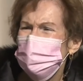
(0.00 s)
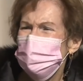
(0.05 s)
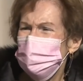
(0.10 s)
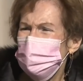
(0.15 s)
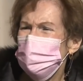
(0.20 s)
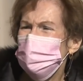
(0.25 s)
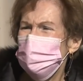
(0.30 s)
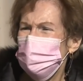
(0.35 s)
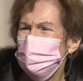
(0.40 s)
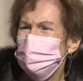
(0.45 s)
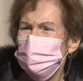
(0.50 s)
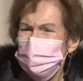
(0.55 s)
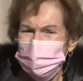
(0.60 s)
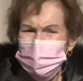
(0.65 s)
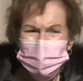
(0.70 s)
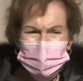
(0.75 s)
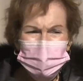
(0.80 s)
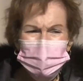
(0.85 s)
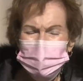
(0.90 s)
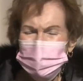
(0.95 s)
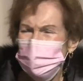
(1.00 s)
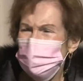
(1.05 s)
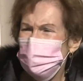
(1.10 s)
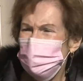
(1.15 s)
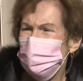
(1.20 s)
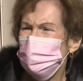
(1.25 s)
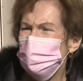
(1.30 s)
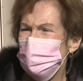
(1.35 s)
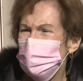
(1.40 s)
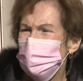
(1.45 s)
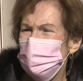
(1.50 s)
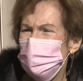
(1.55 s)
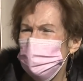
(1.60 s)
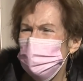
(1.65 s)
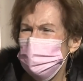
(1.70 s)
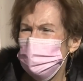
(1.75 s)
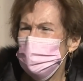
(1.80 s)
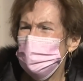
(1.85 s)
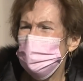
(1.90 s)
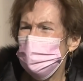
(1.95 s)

to get them the tourists to come